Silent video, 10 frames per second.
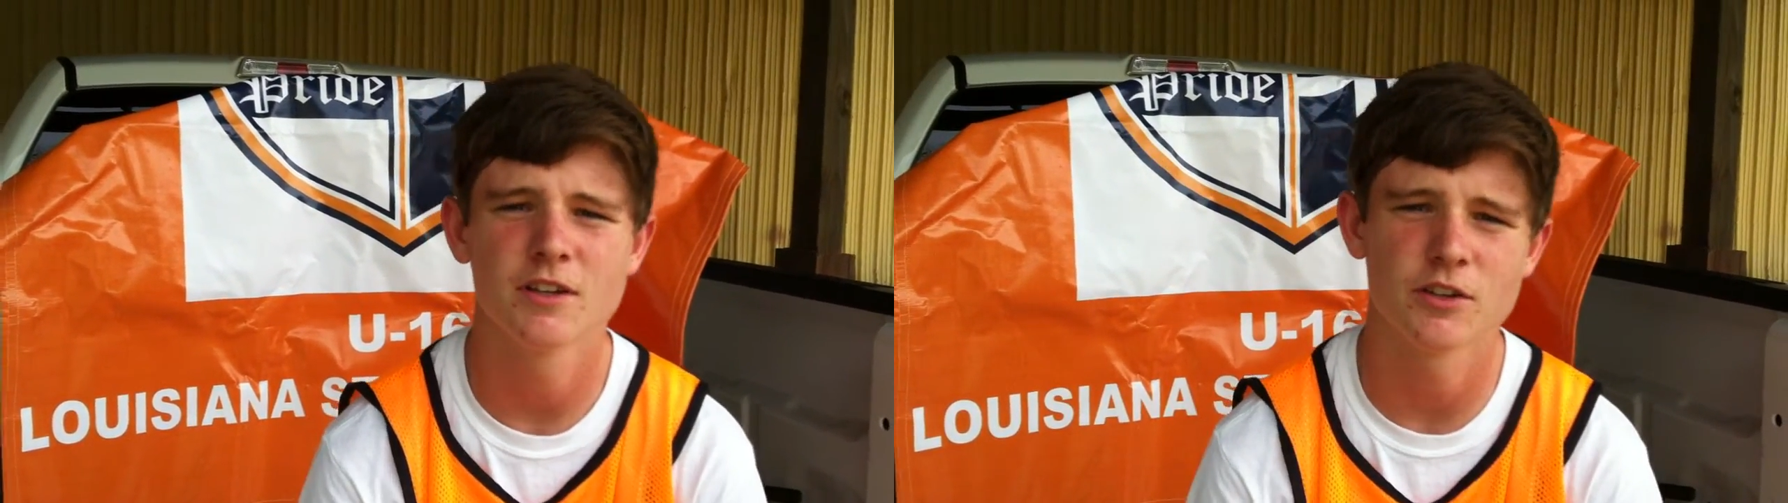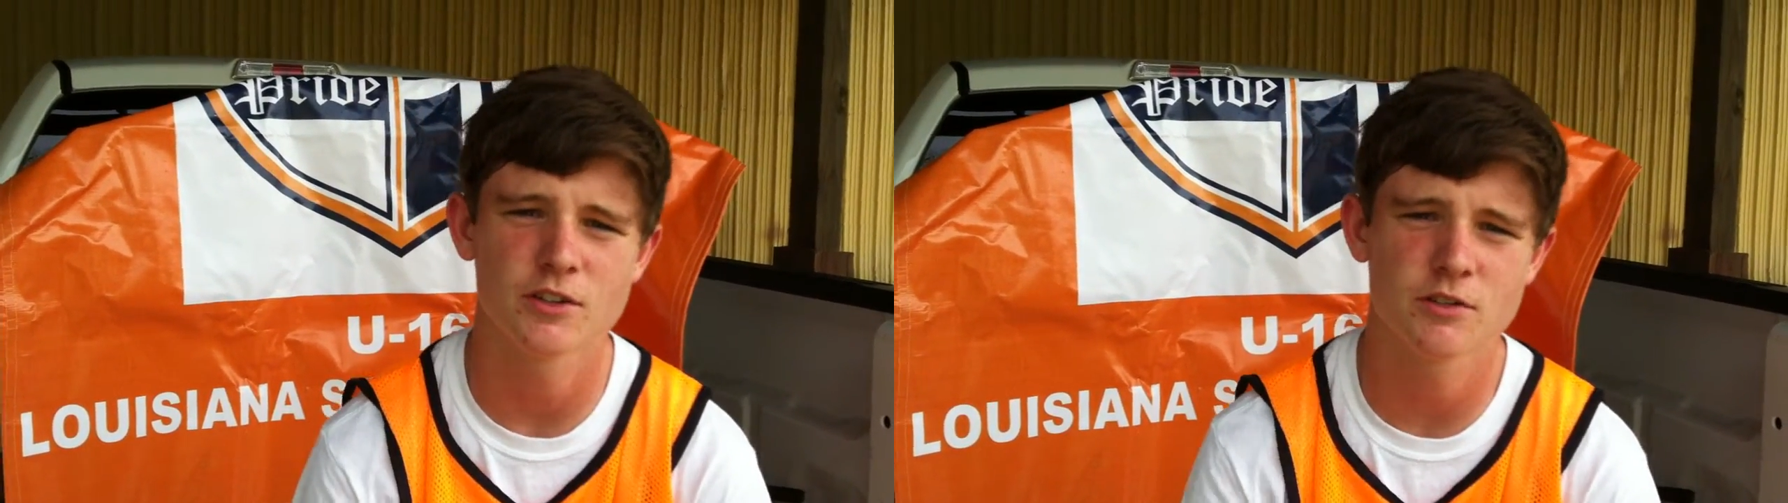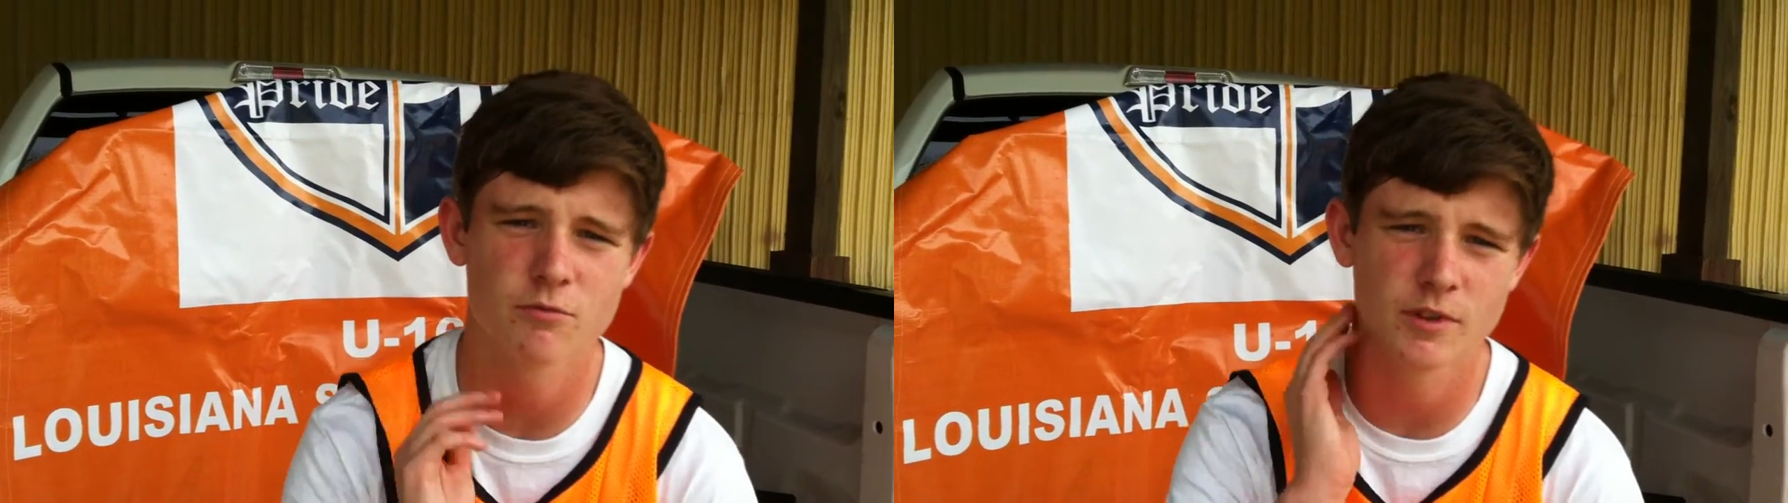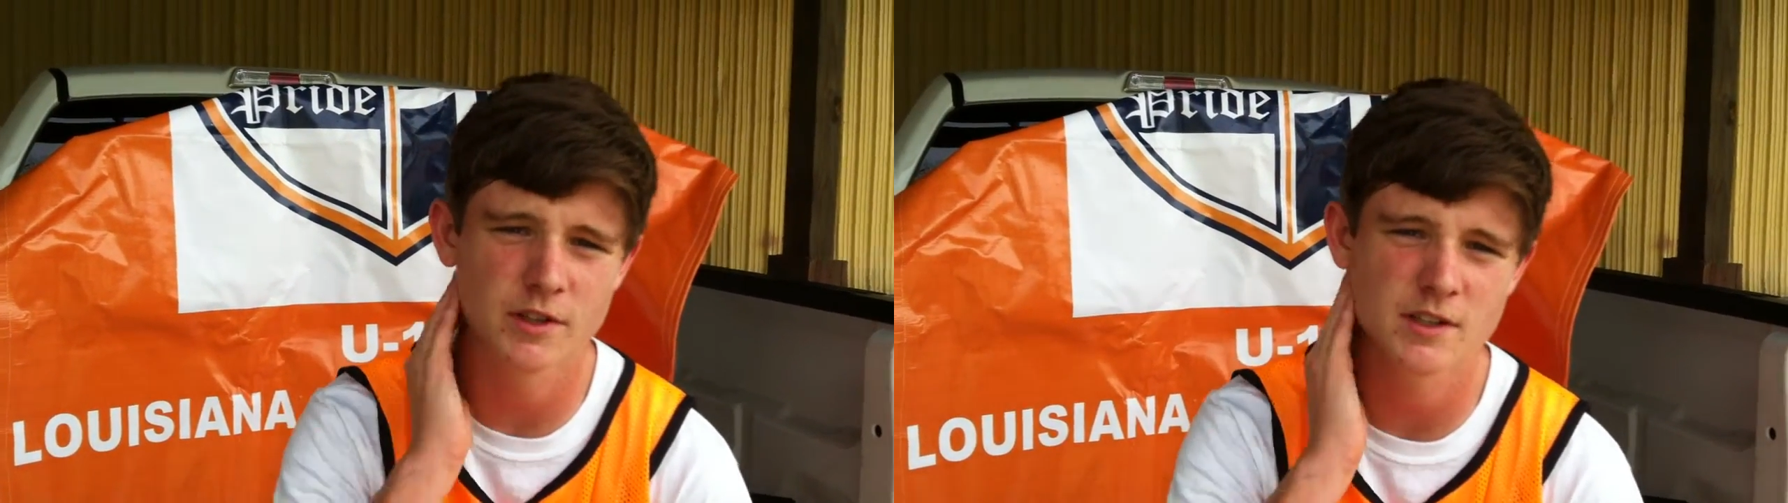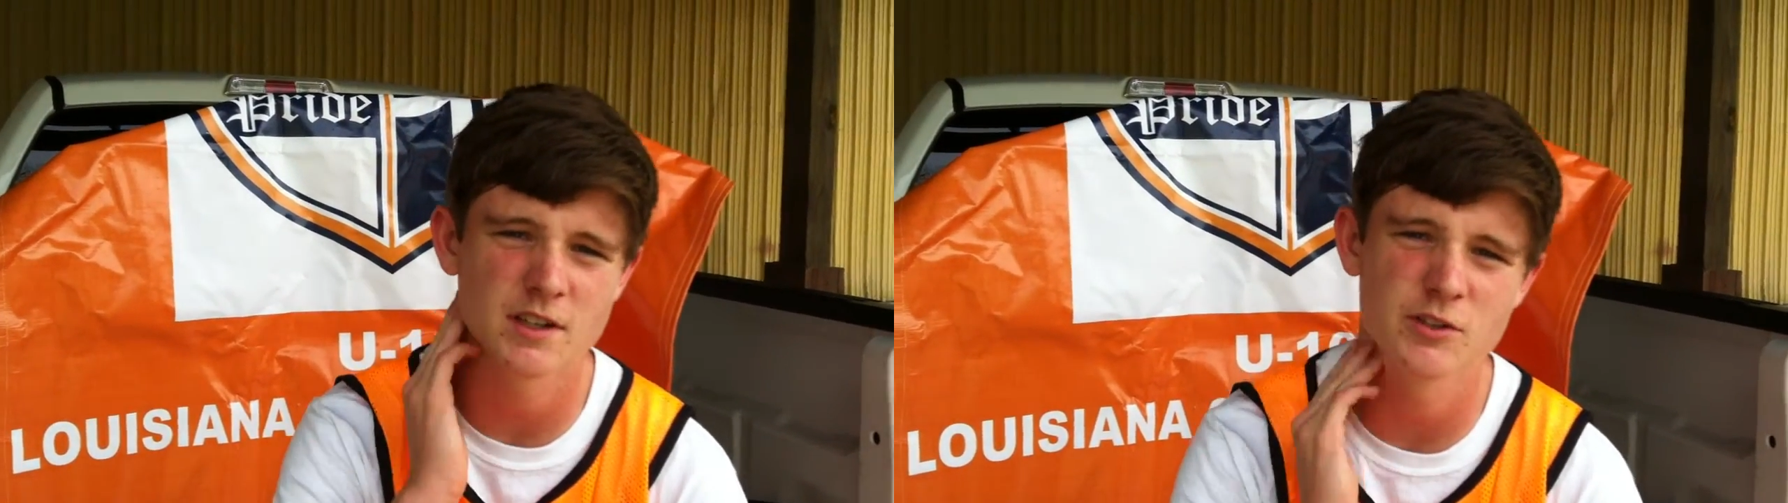You just really
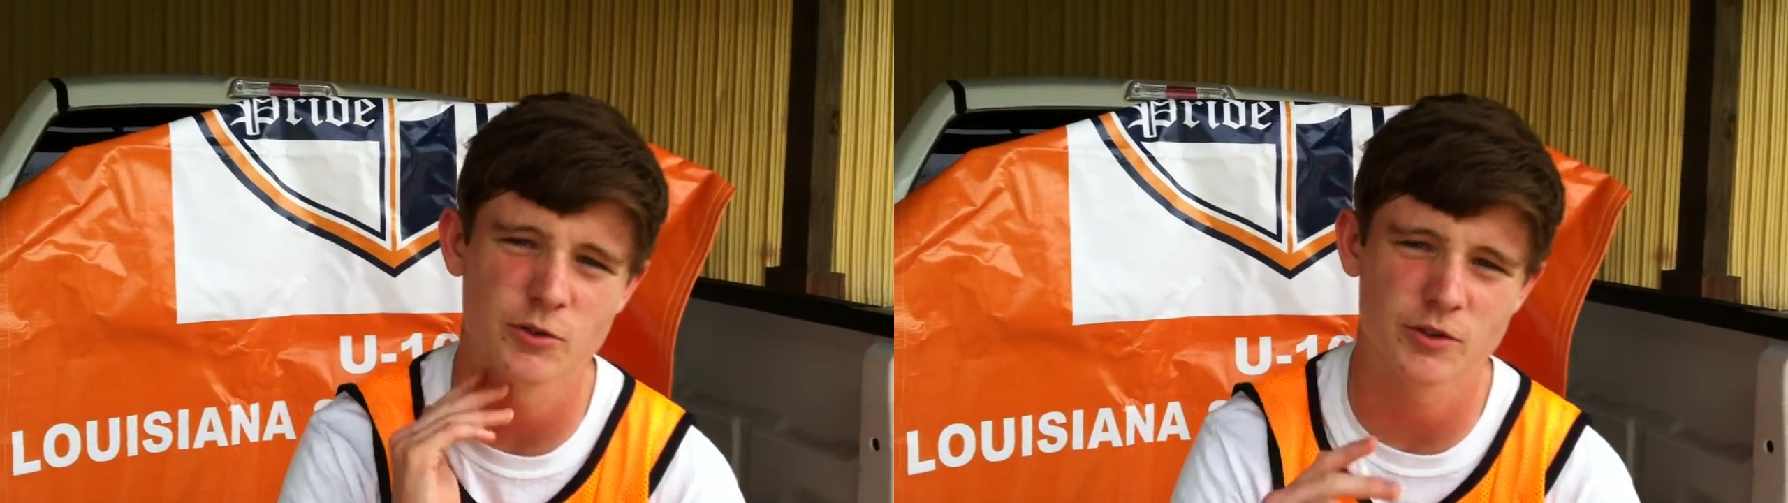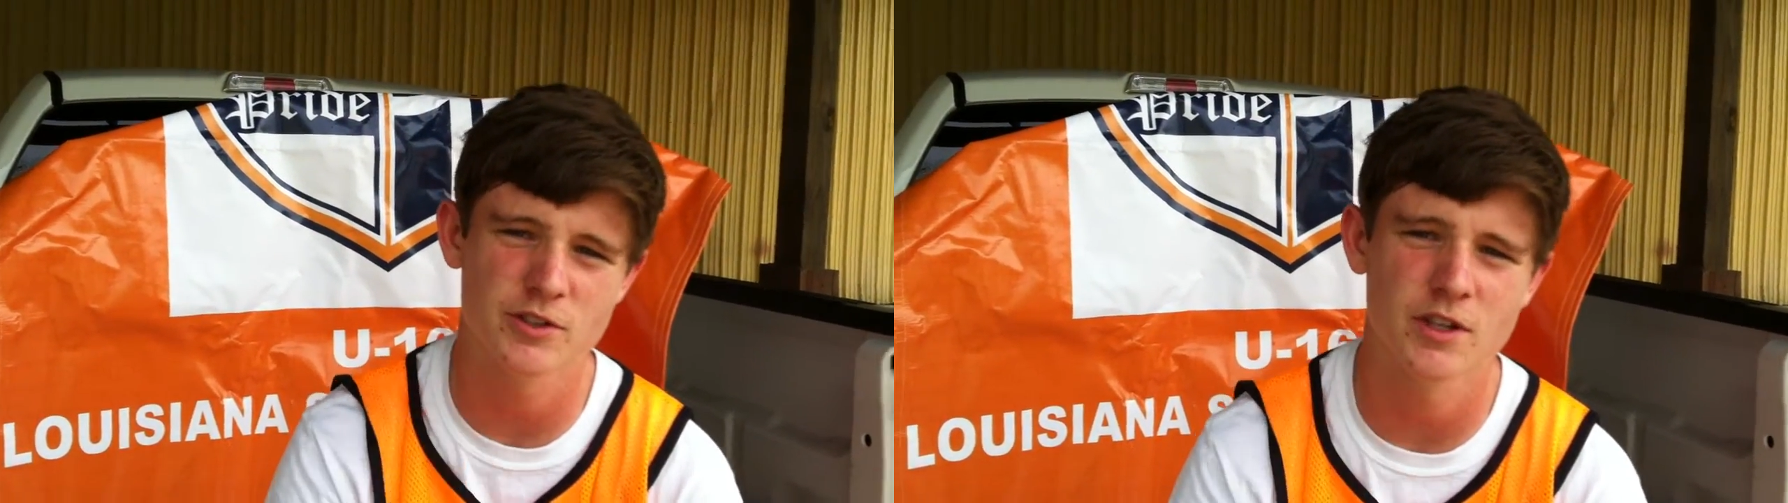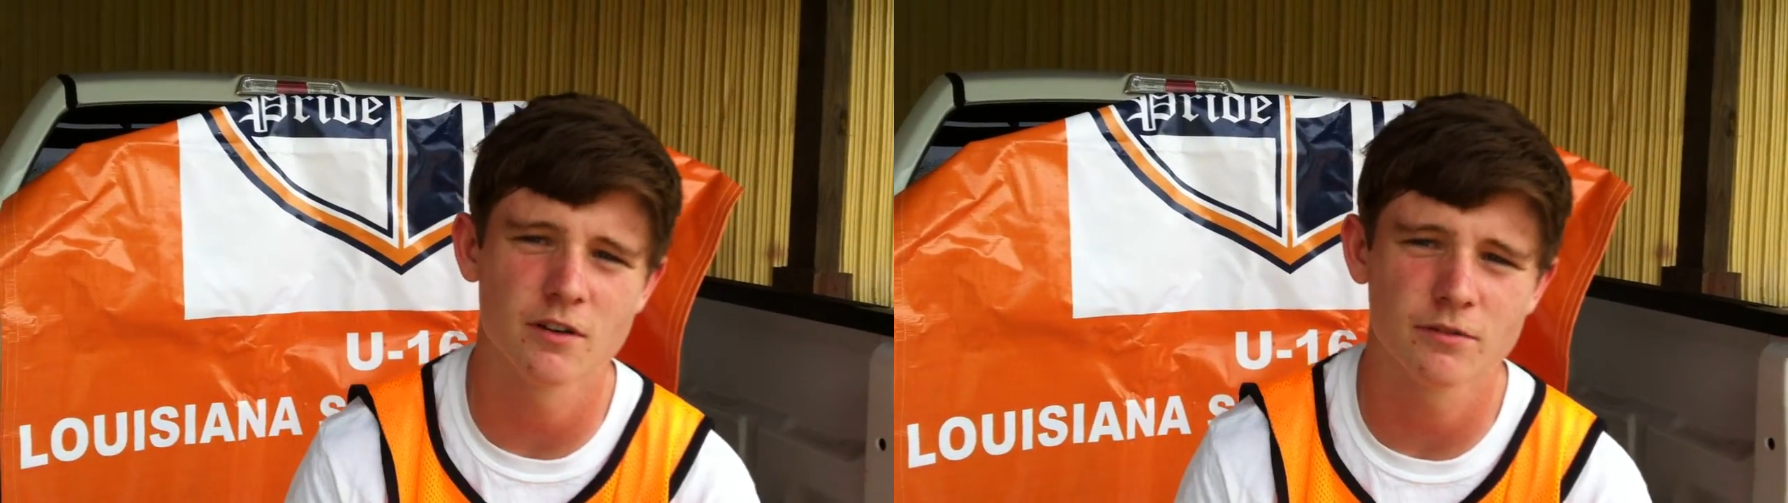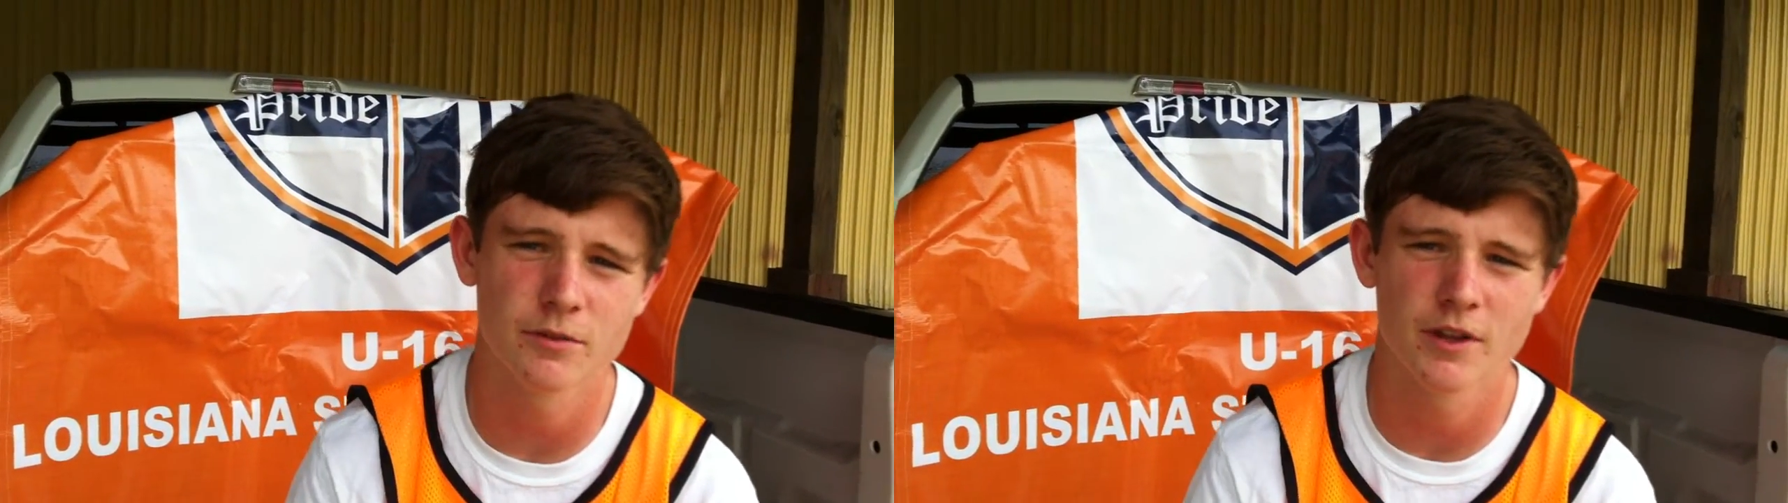get to enjoy yourself